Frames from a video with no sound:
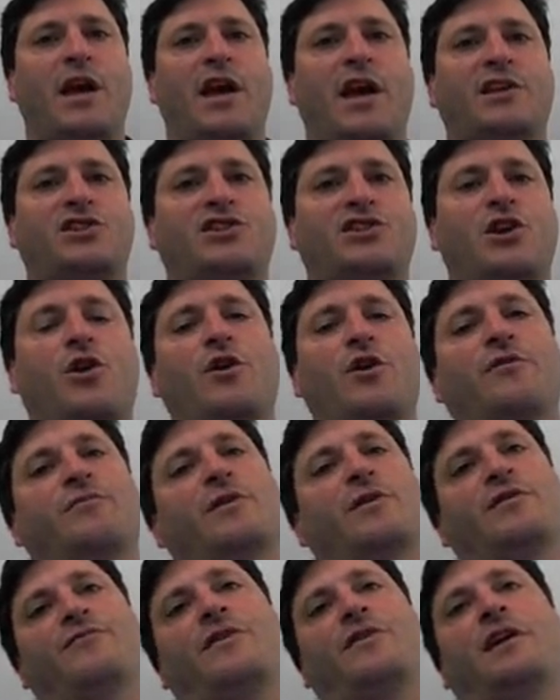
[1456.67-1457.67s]
And so
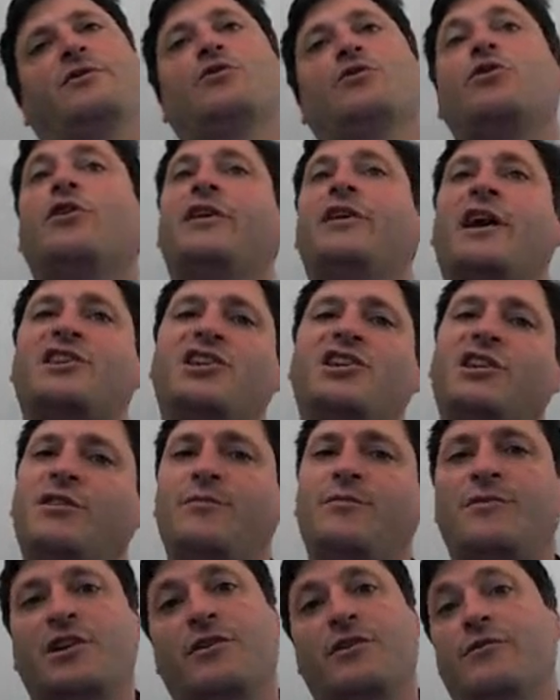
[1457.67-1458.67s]
if I Google it and I see
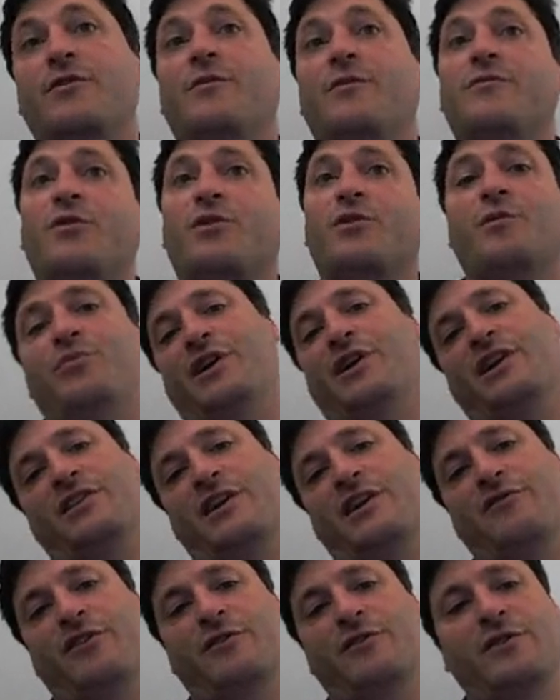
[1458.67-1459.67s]
no complaining,
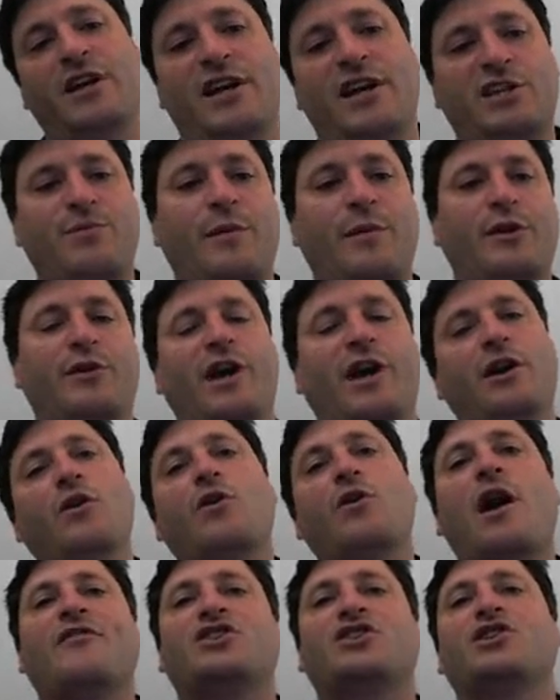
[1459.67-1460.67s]
I figure, well, that's probably okay.
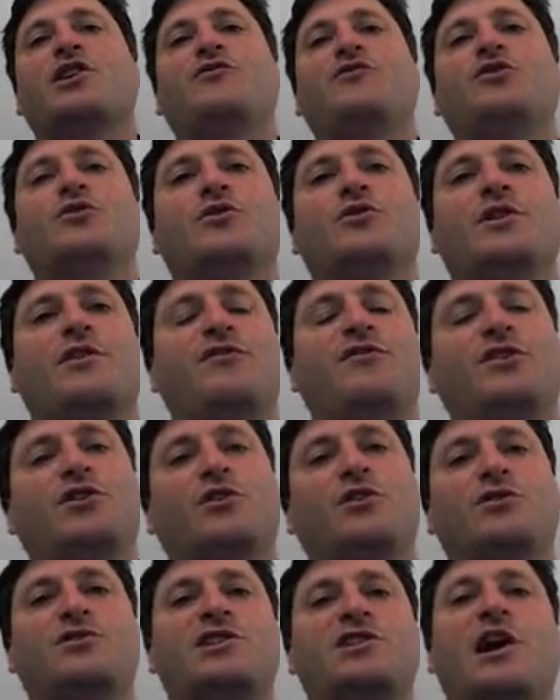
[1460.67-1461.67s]
Or obviously if
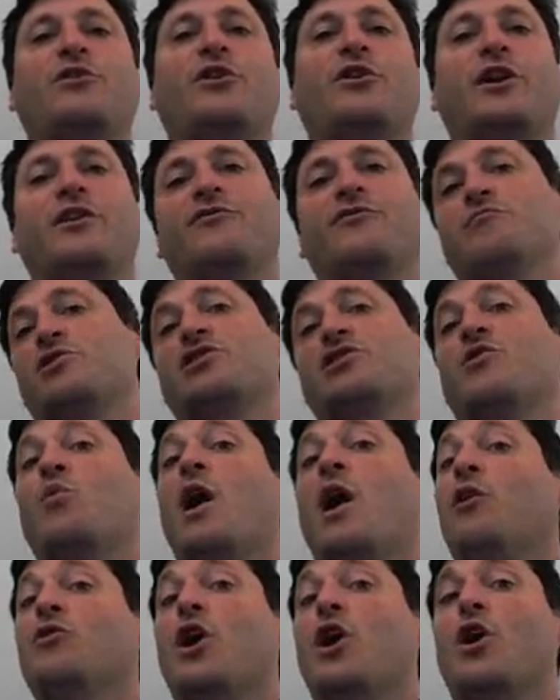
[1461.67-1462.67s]
you're downloading it from just a
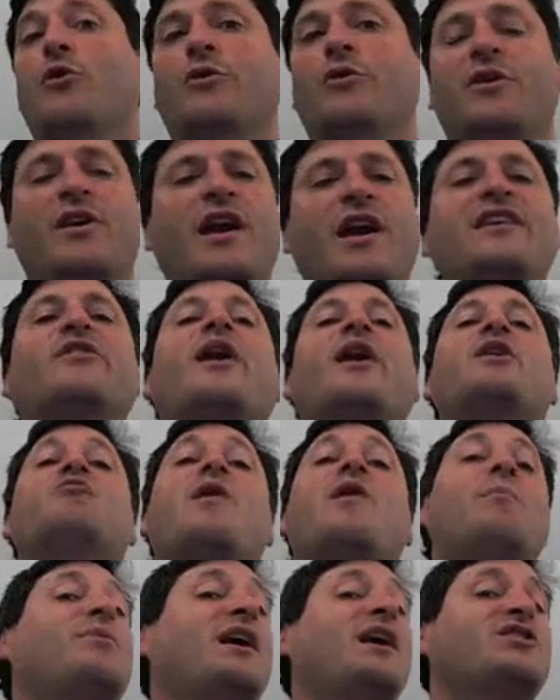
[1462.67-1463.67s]
well-known
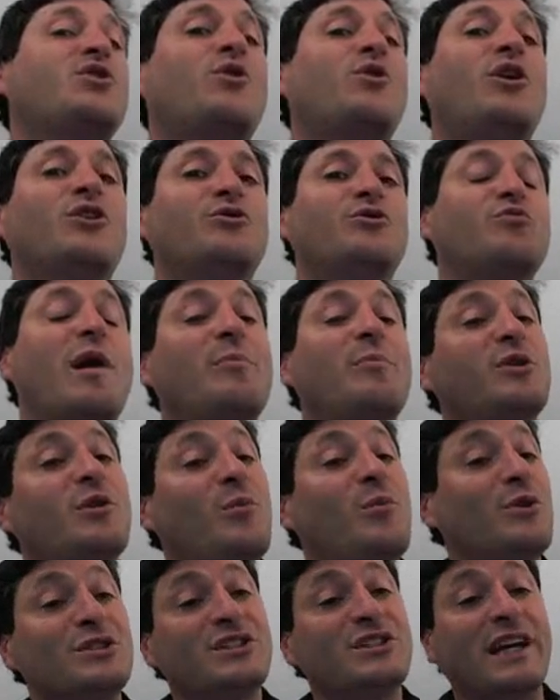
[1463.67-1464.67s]
a so-called
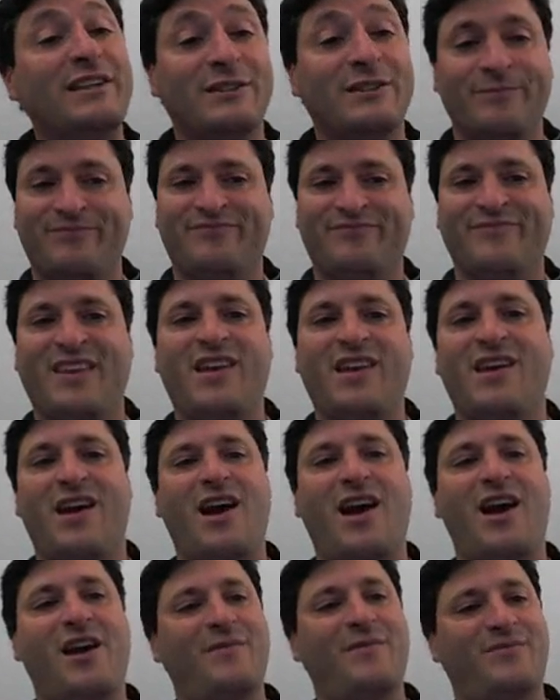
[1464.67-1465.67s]
reputable site,
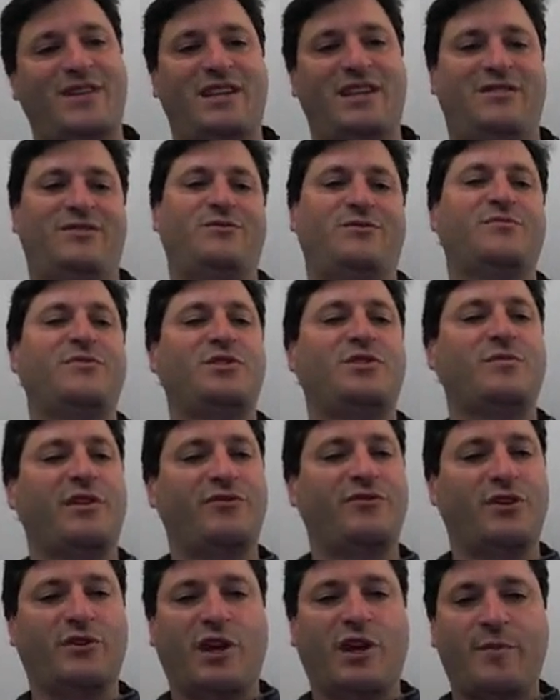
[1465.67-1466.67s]
then you might
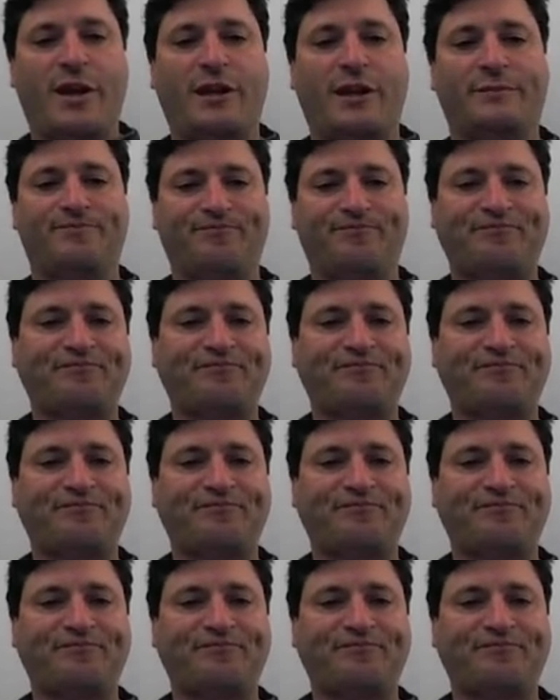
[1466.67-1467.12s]
feel okay about it.